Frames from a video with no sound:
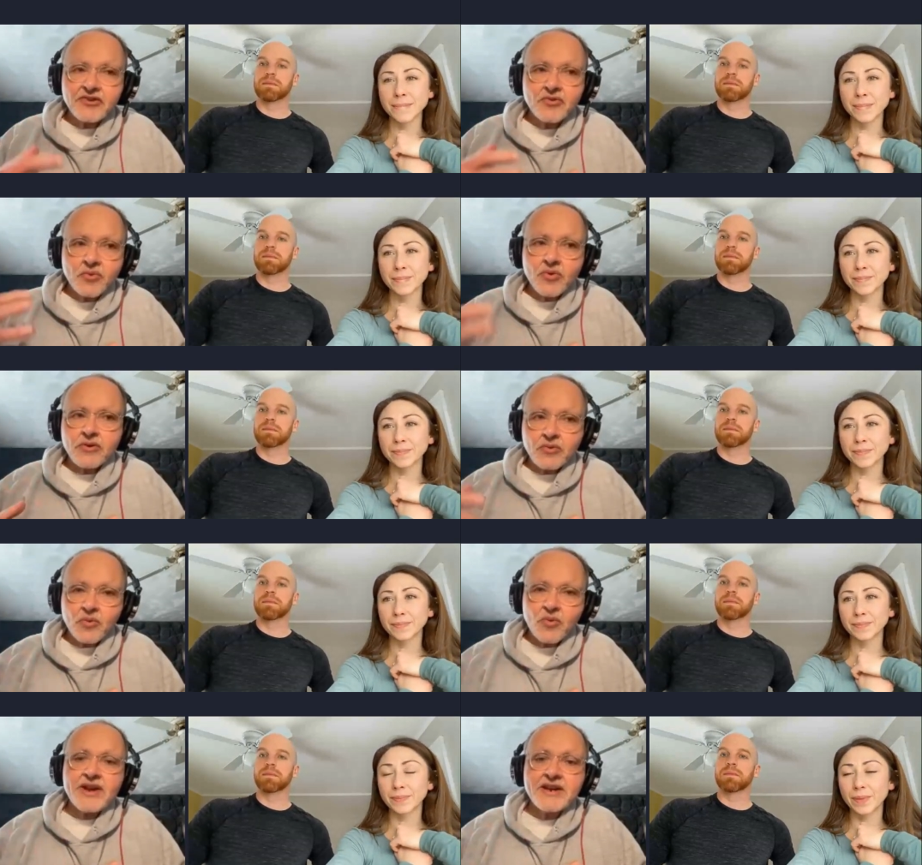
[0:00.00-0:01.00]
Speaker 1: you were
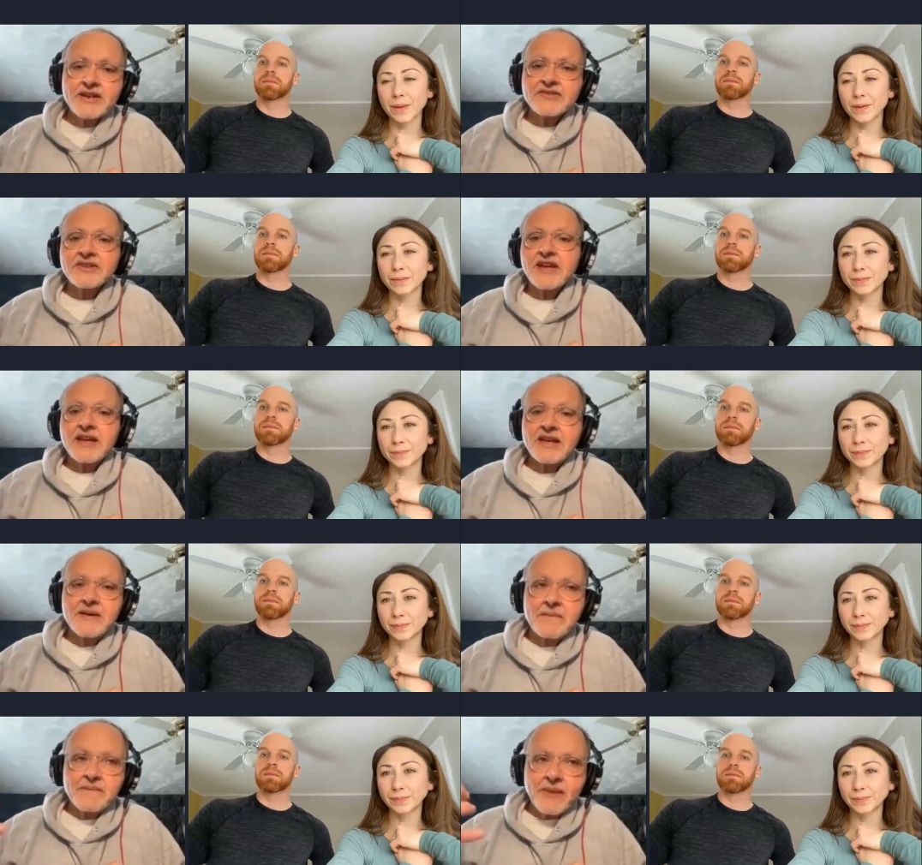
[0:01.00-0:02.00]

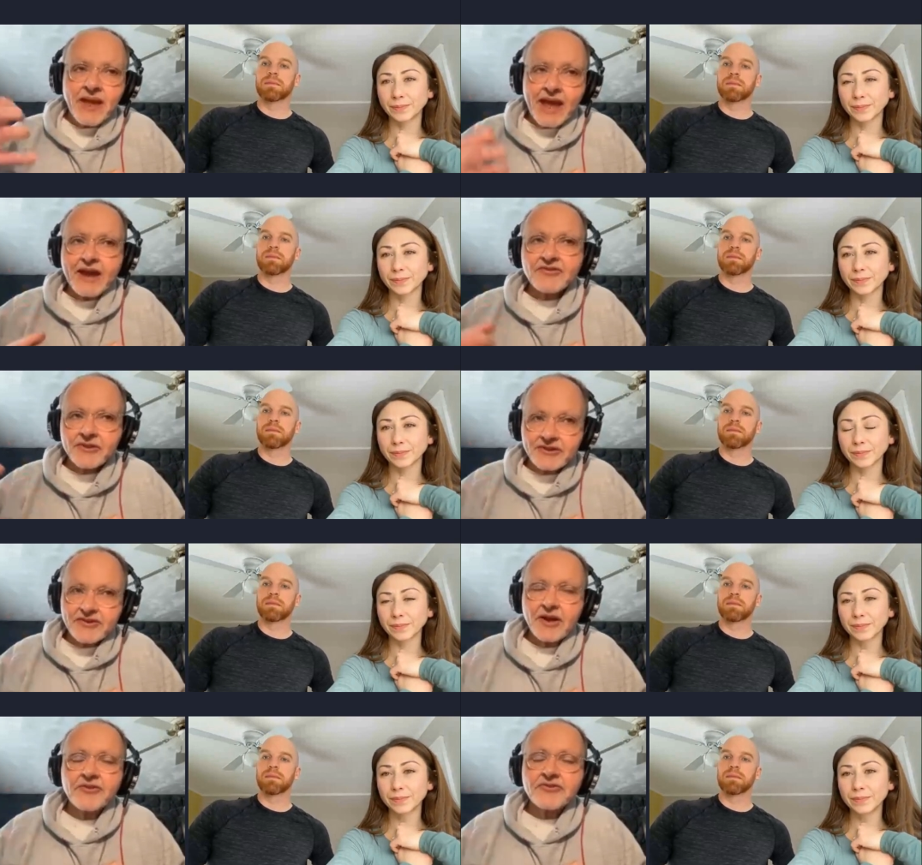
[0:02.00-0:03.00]
witnessing
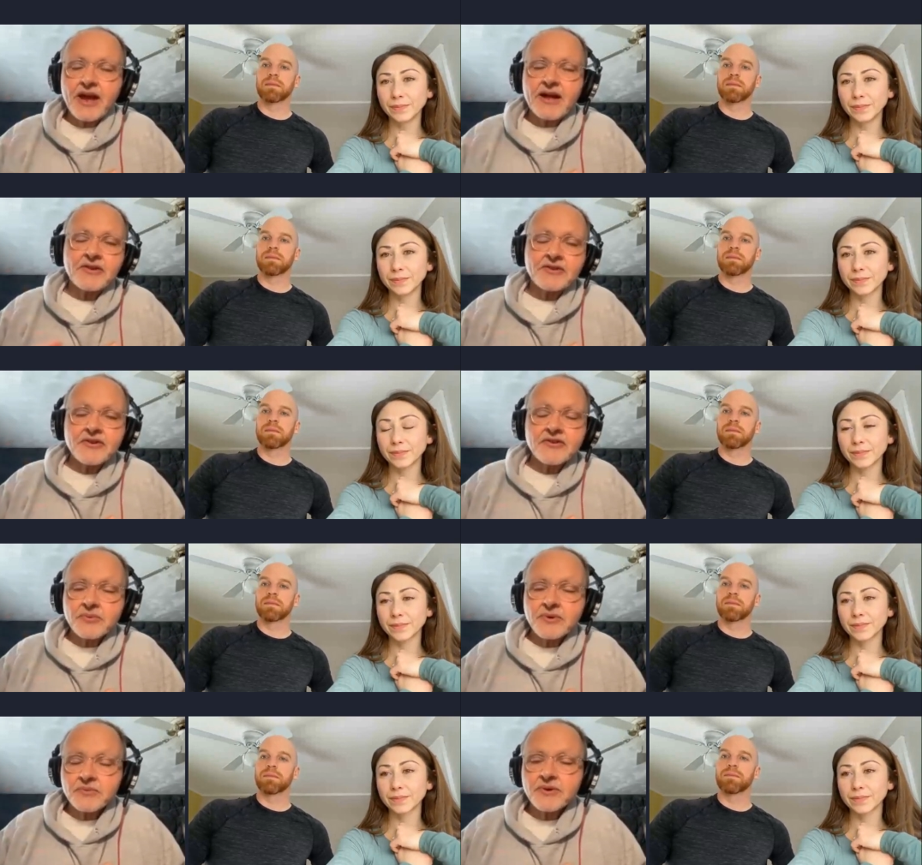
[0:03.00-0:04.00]
Ashley's health challenges
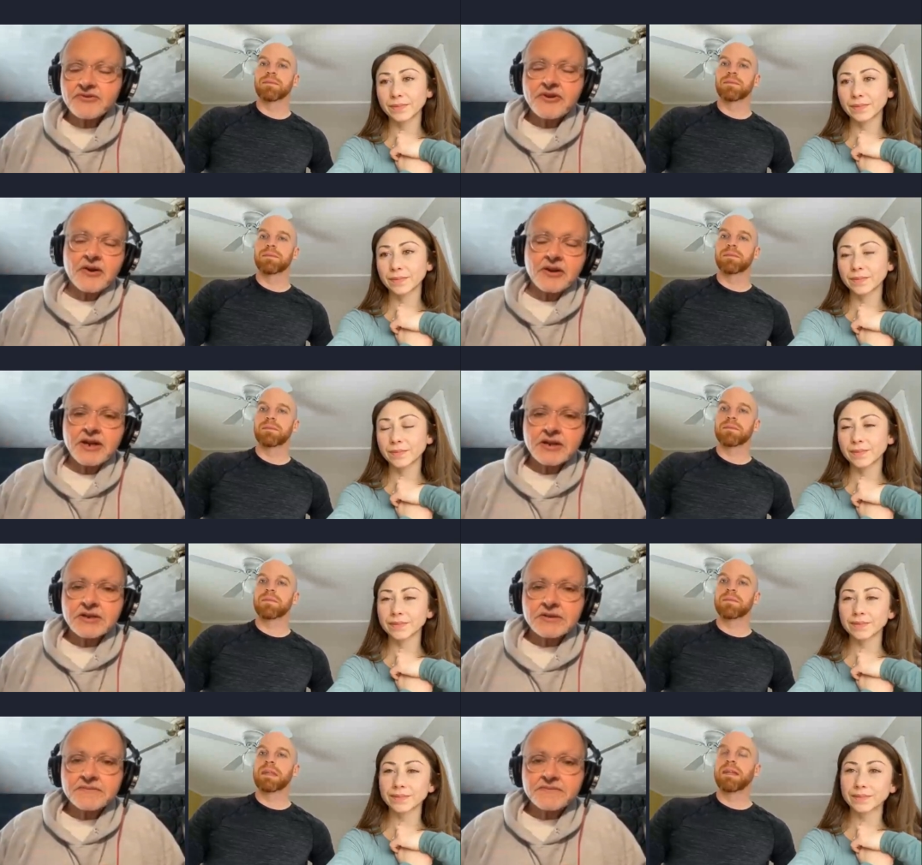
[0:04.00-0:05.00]
with with Charlie?
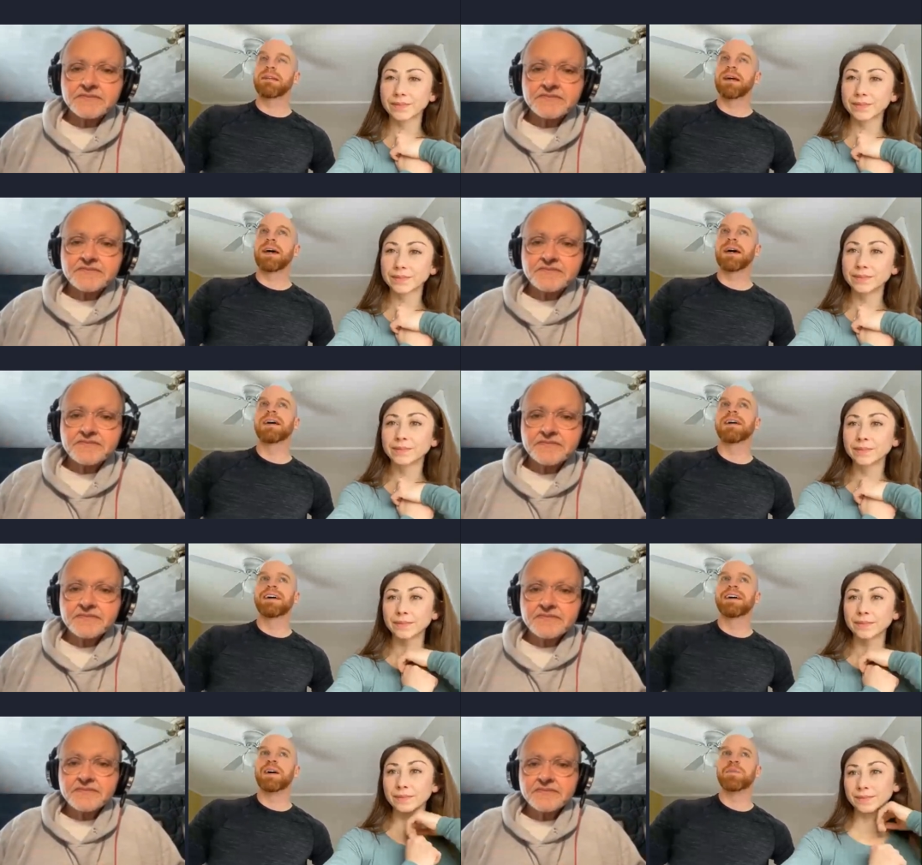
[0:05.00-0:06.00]
Speaker 2: Yeah,
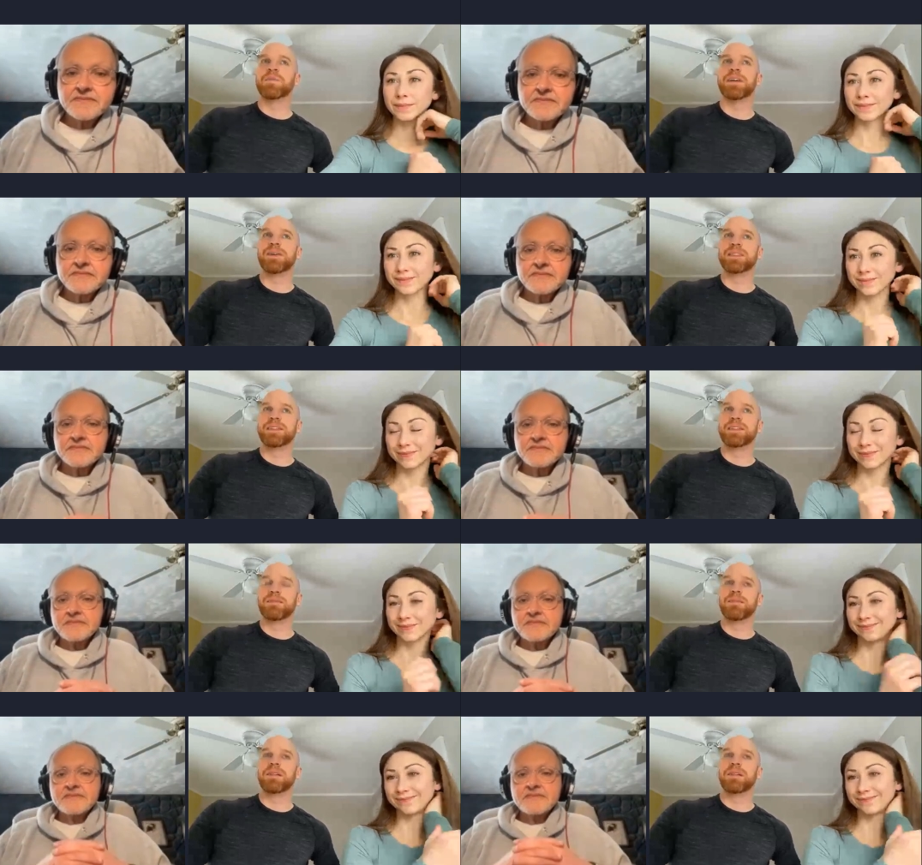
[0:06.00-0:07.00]
um, you know, it's
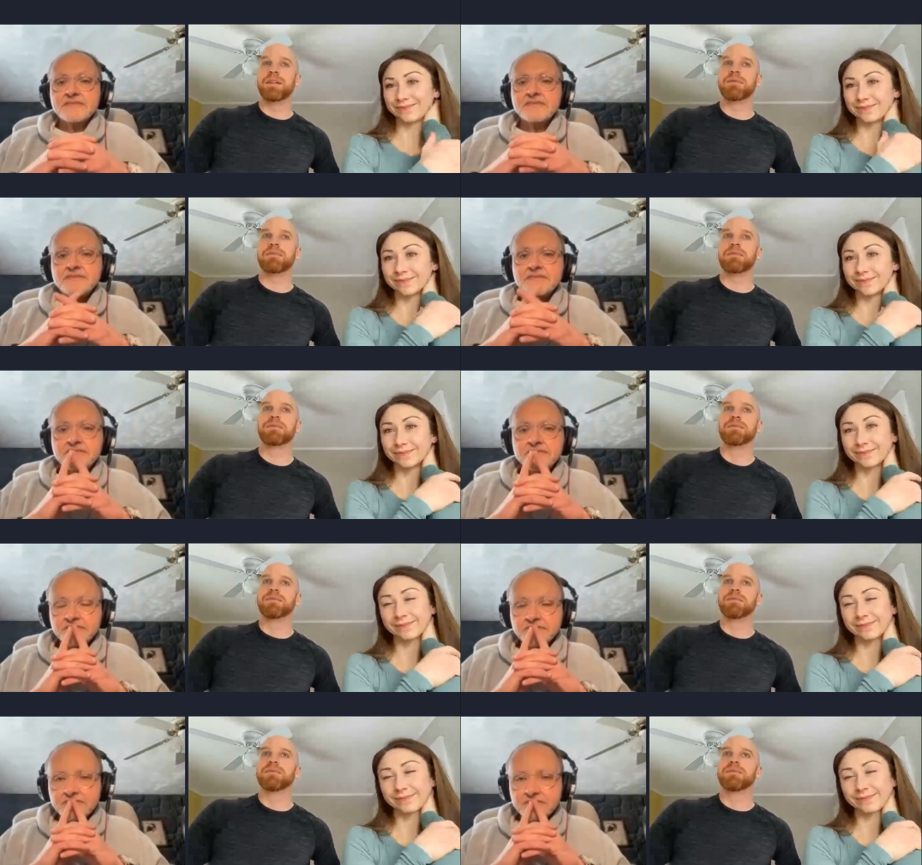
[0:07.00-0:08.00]
a really
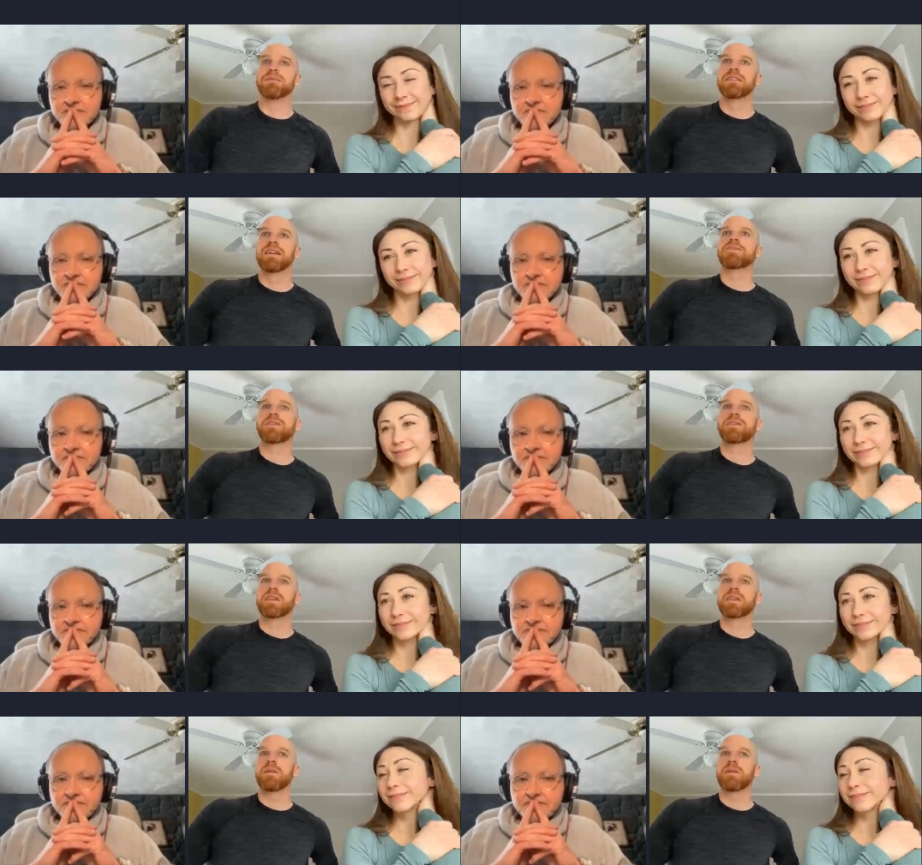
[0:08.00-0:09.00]

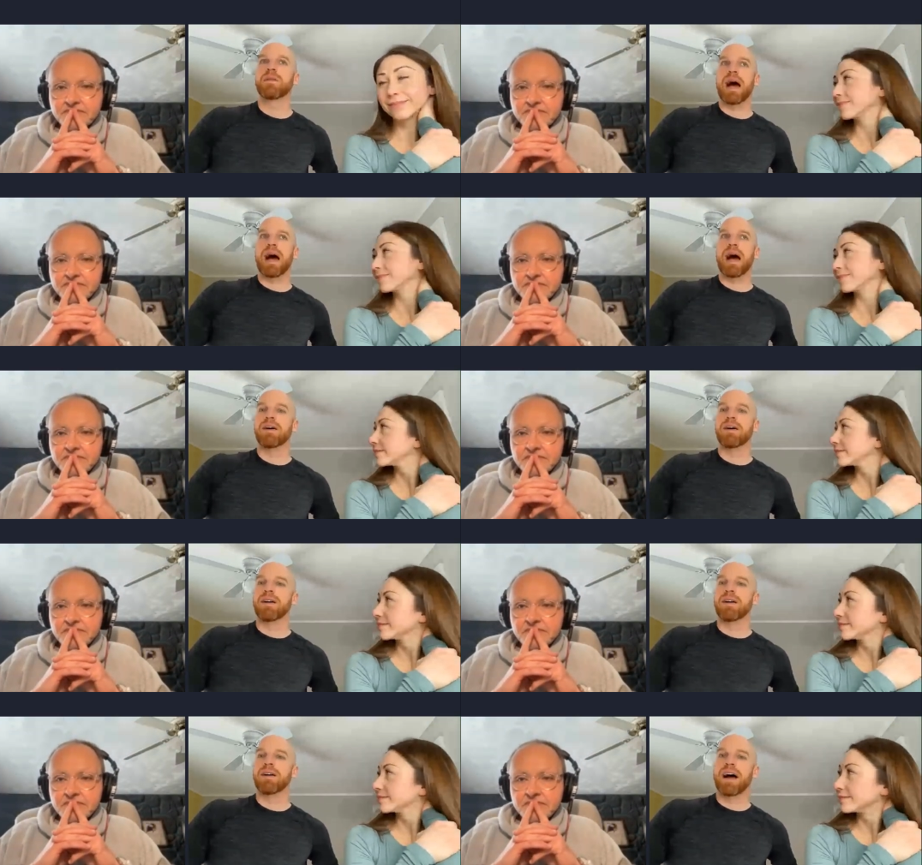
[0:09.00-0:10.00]
interesting to look back on
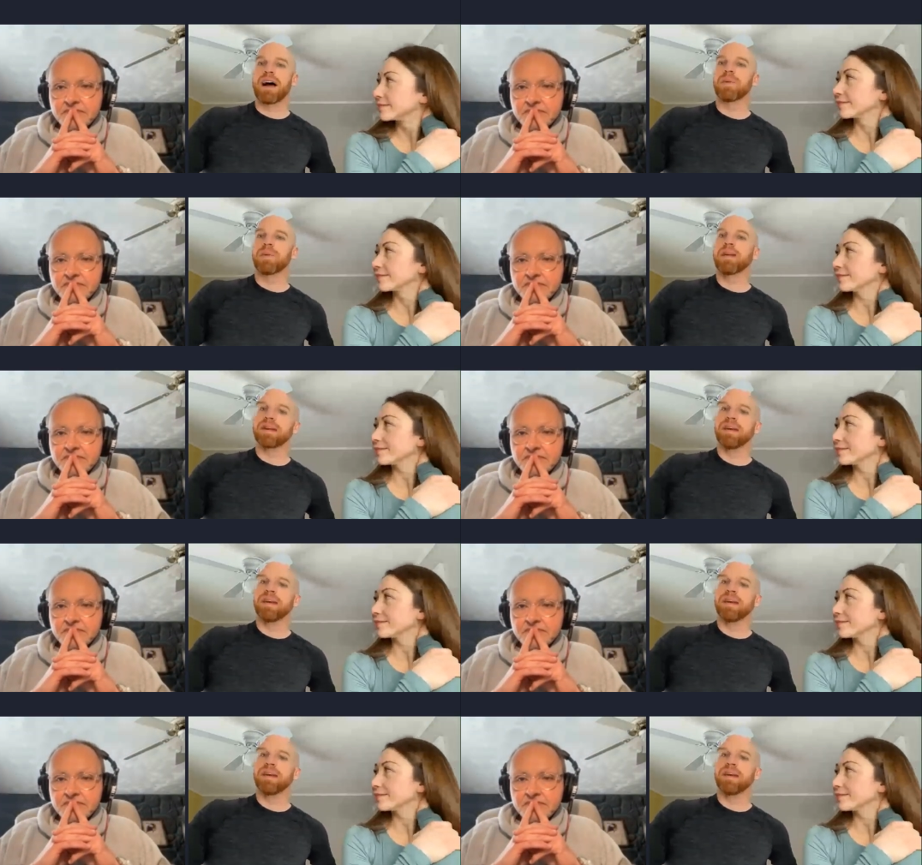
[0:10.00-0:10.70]
and evaluate it